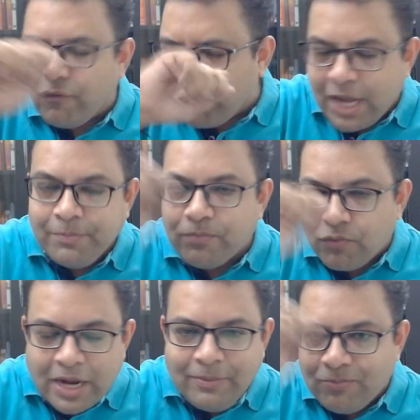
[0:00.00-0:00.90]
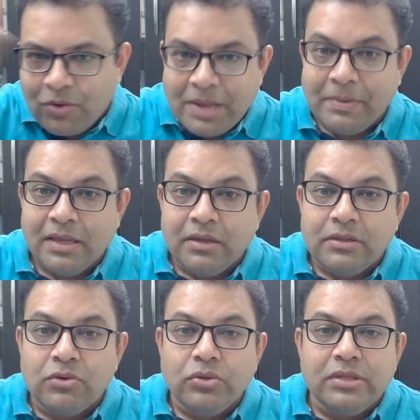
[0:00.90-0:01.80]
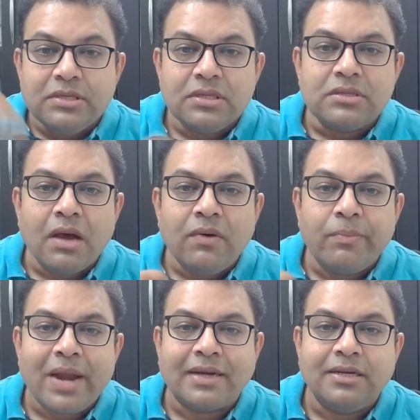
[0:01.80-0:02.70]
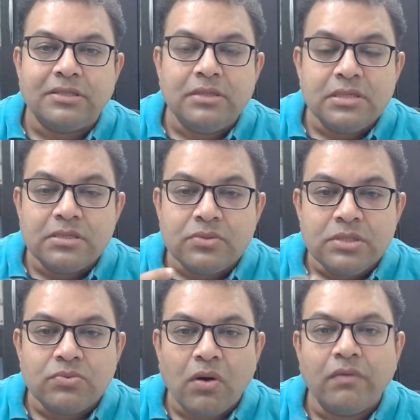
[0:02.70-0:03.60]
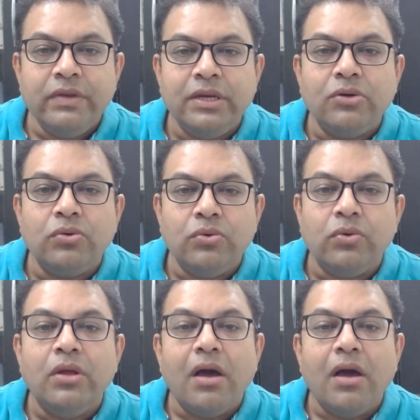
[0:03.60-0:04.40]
Wipe. You know, this is our practice. This is what we need to do.